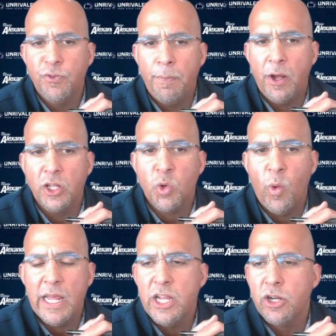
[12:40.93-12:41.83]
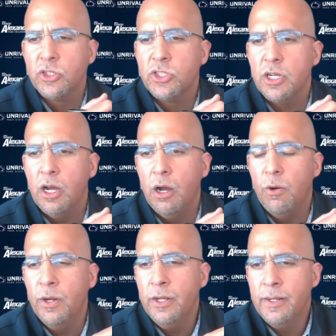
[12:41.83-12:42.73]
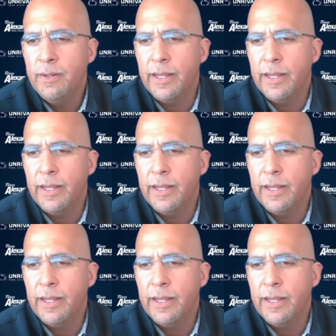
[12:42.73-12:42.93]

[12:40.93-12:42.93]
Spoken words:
football 20 years ago,